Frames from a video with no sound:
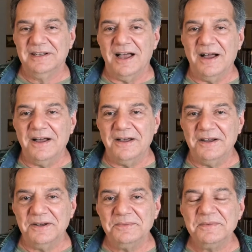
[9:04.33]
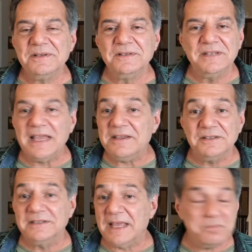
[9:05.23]

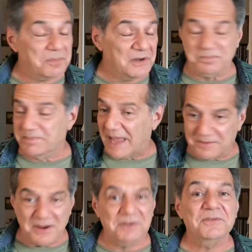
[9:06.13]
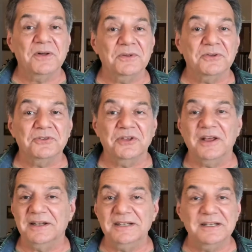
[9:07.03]
They put background vocals
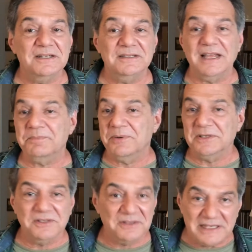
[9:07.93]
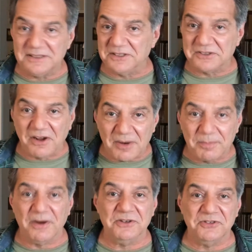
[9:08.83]
on it. They put the lead guitar
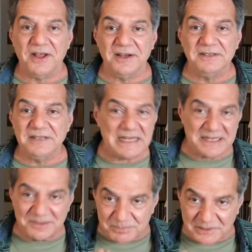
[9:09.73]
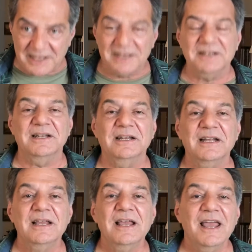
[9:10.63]
parts on it. They completed it,
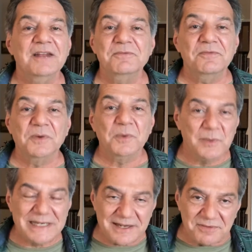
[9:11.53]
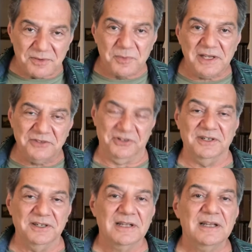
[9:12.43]
and for whatever
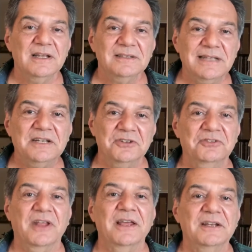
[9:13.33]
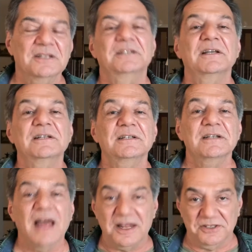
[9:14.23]
reason, they decided
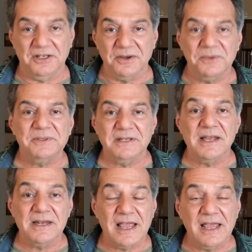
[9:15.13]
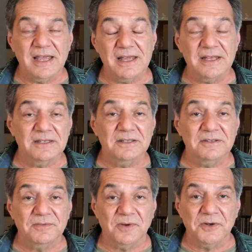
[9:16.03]
not to go with it, and
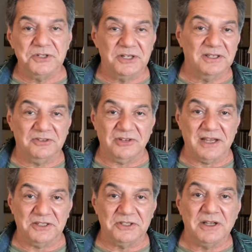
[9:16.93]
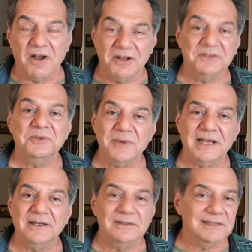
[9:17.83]
the version that's actually on the
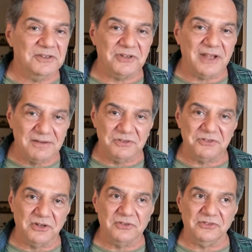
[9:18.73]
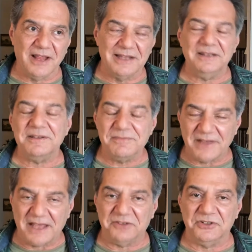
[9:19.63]
record is ever so slightly
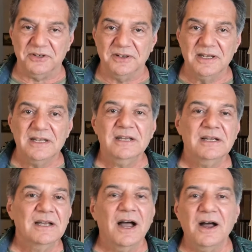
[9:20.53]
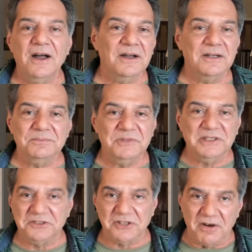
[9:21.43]
faster. The
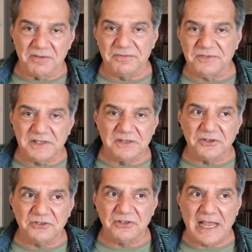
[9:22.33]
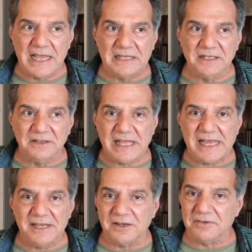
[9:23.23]
guitar fills and the
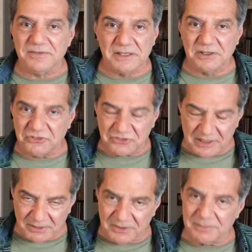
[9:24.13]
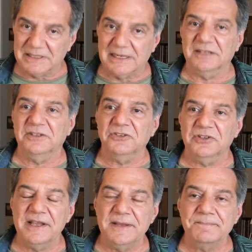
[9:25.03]
lead are very similar, but not the
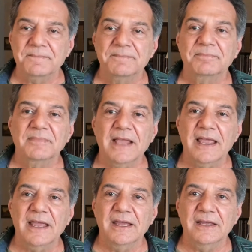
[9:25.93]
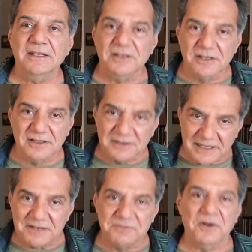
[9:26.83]
same, and the
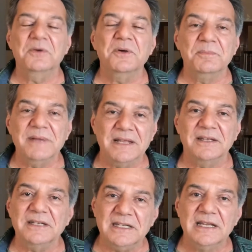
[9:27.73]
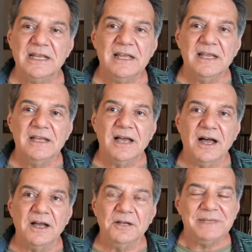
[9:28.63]
lead vocal melody
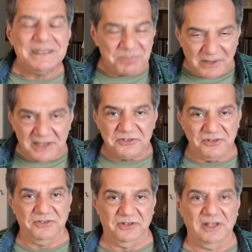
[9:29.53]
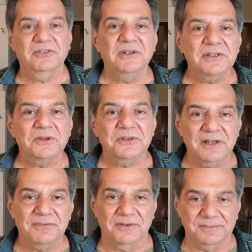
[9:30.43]
in places is a little
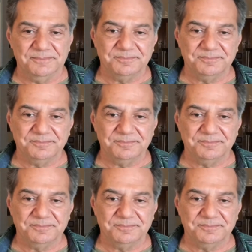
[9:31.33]
different.